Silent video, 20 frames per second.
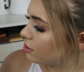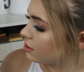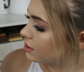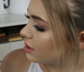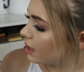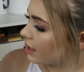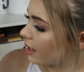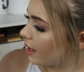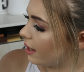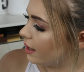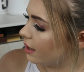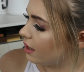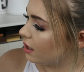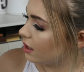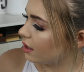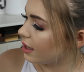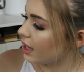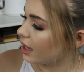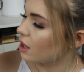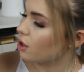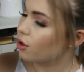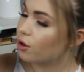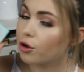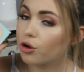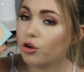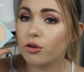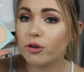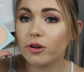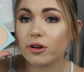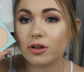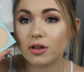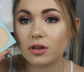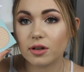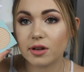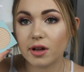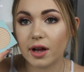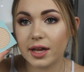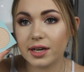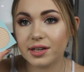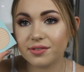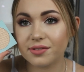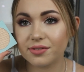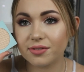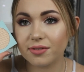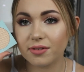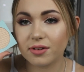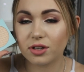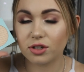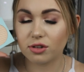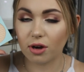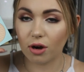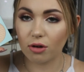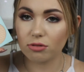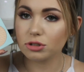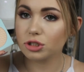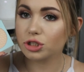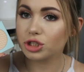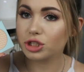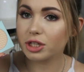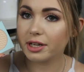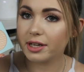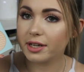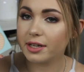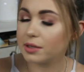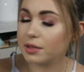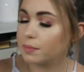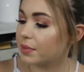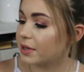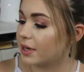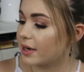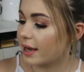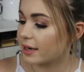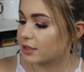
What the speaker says: looks like a yellow kind of golden shade, but it